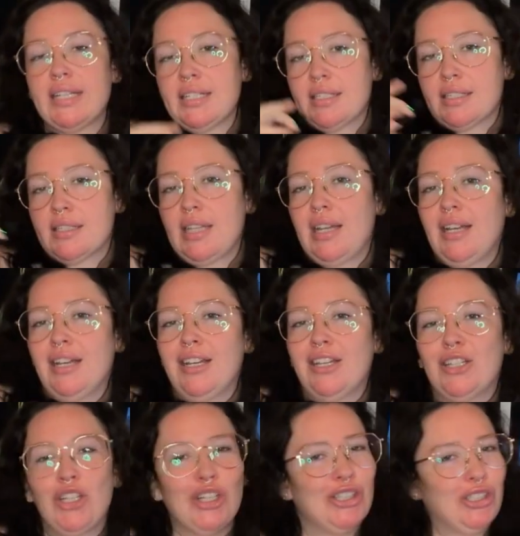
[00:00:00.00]
So I guess
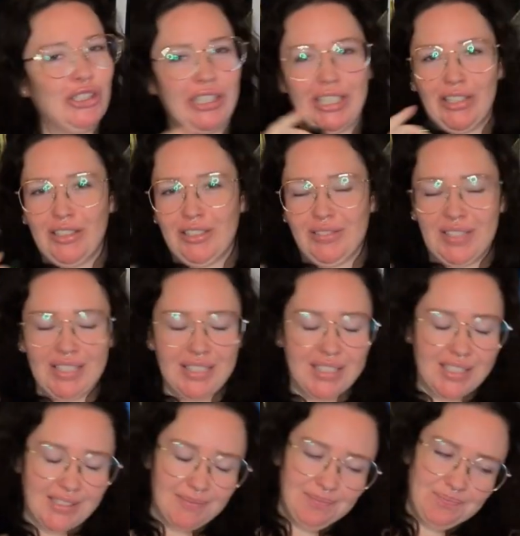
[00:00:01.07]
concluding all
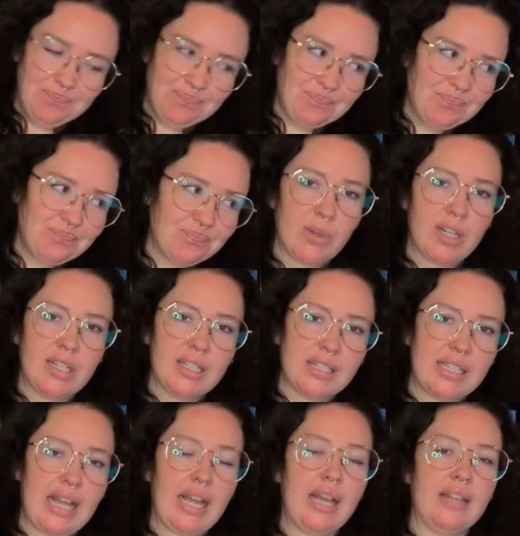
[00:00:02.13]
of this, I just
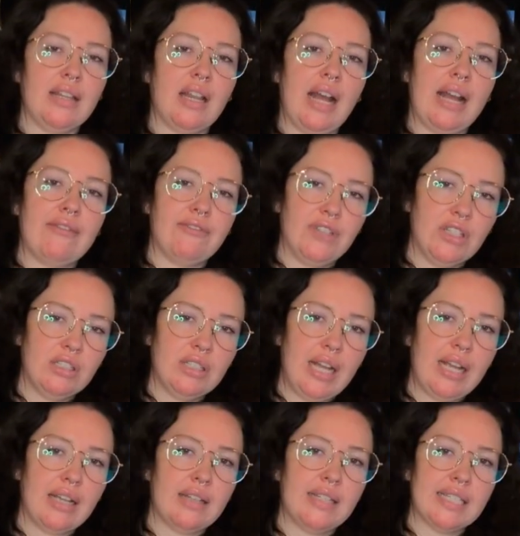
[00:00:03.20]
wanted to say that I
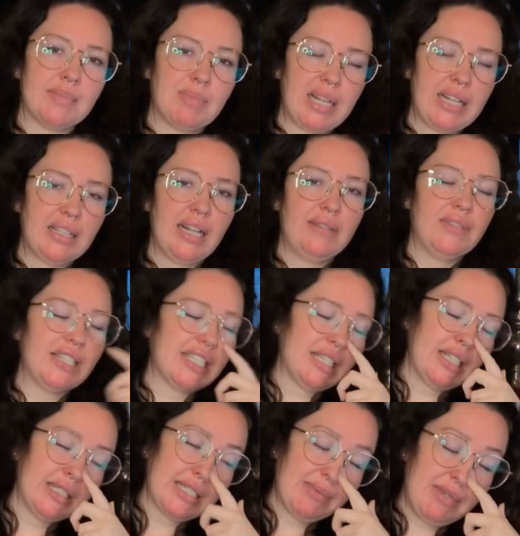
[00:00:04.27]
feel like this Blake
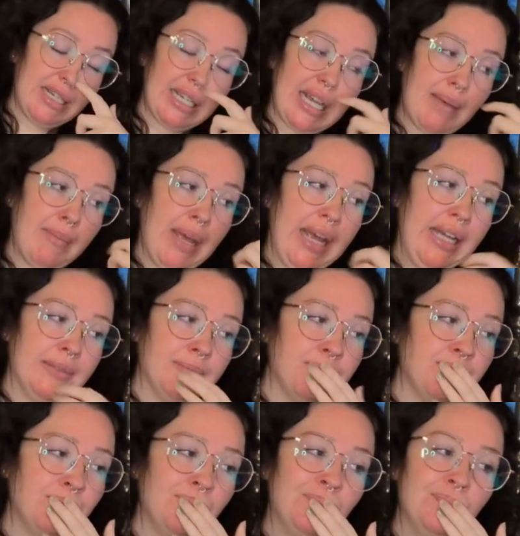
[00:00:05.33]
Lively smear
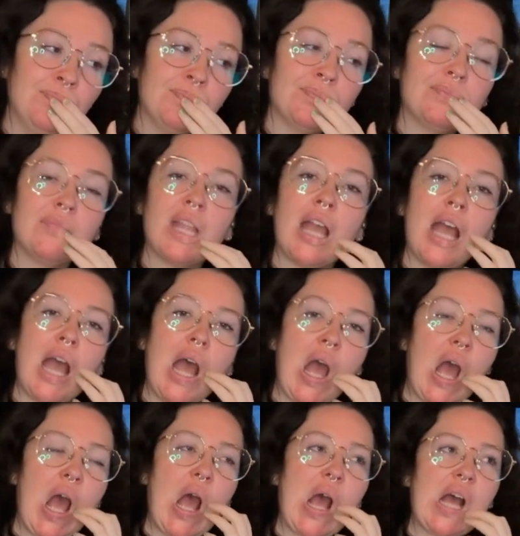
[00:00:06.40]
campaign,
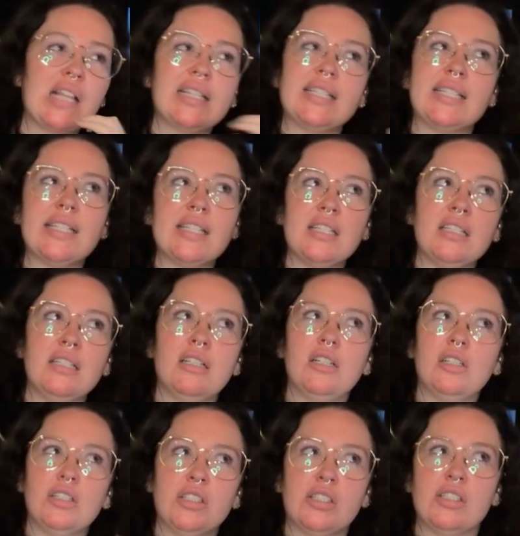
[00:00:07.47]
this
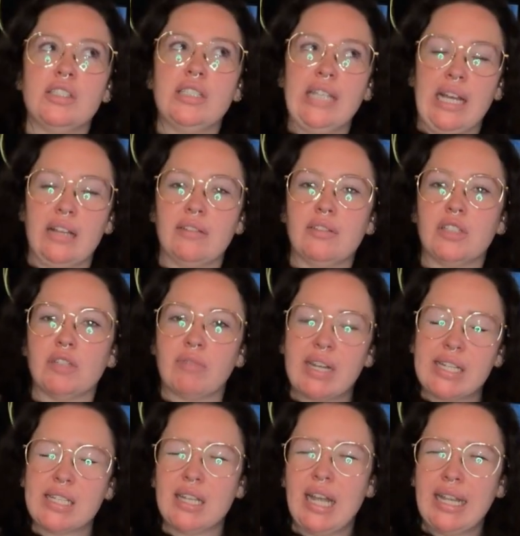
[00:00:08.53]
isn't, yeah,
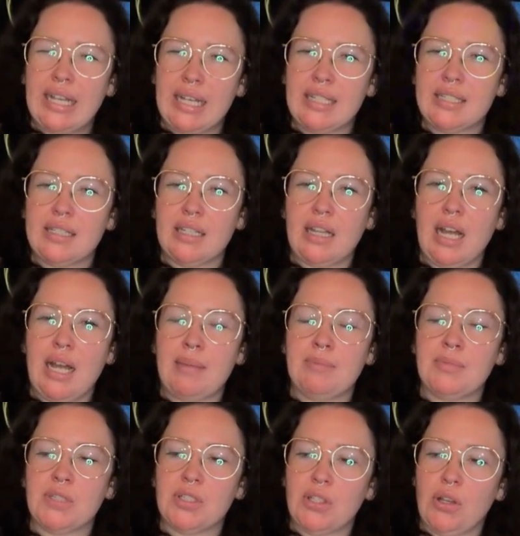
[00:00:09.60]
the reason I guess that
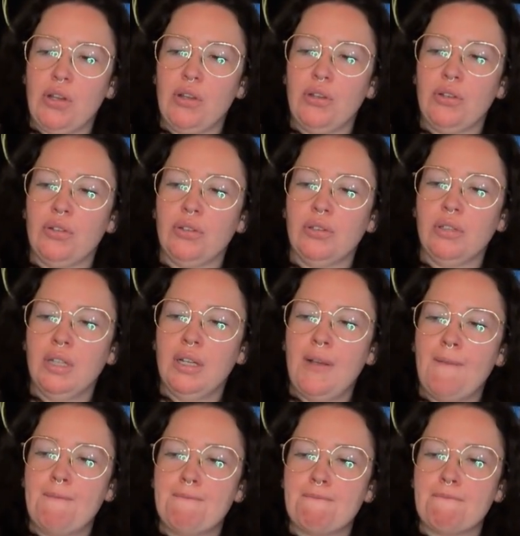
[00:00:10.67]
I'm
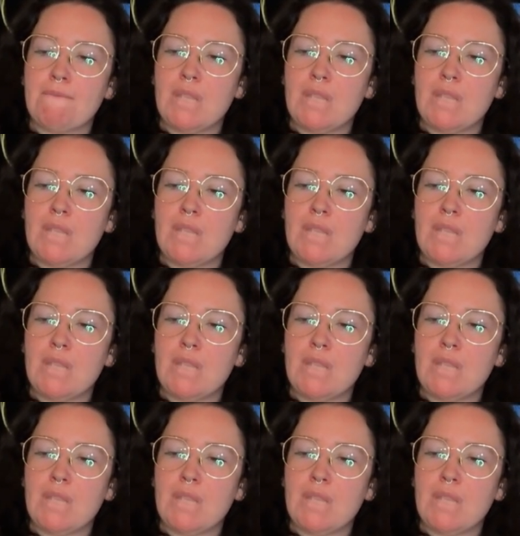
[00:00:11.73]
so